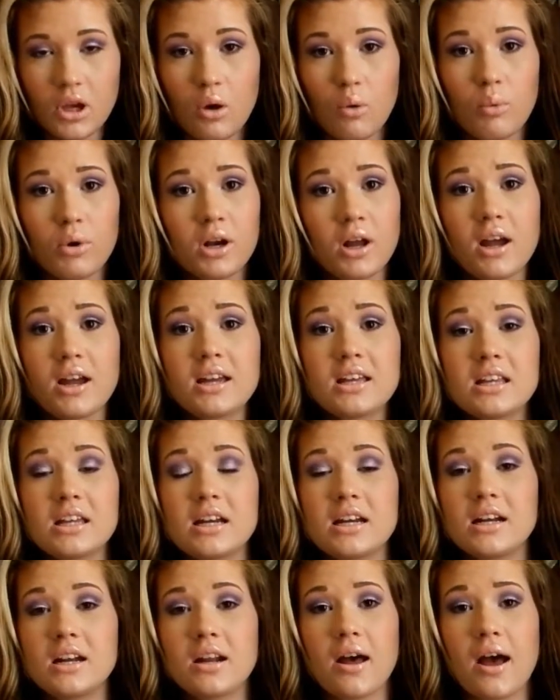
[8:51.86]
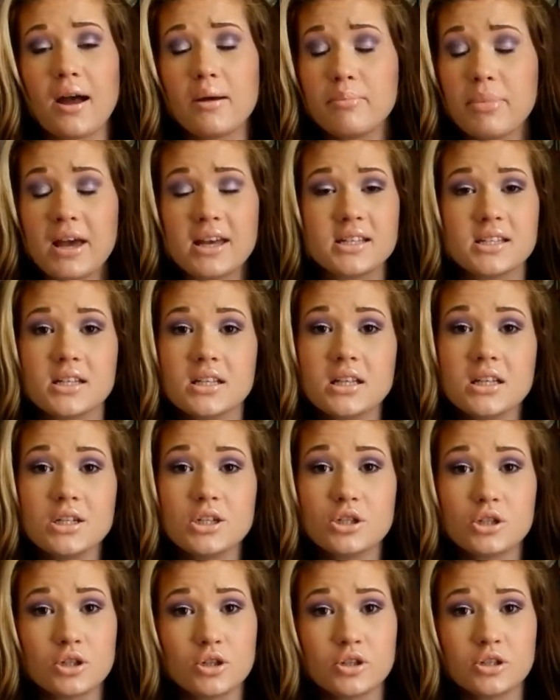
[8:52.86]
When I clean it, I basically
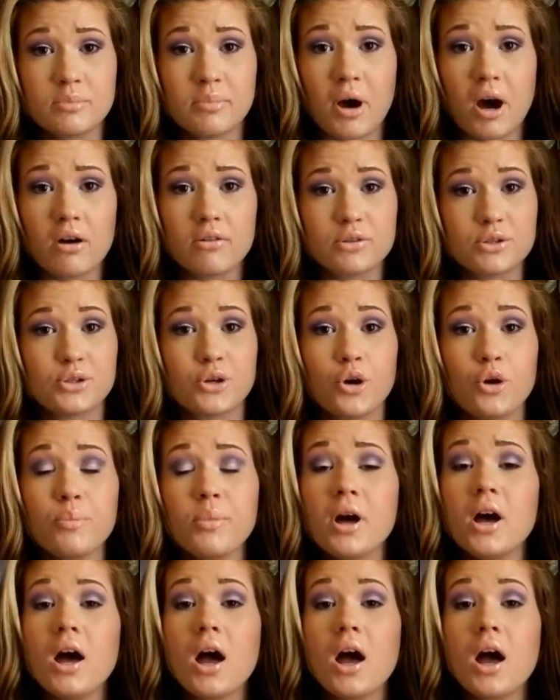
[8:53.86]
just use a bar of soap.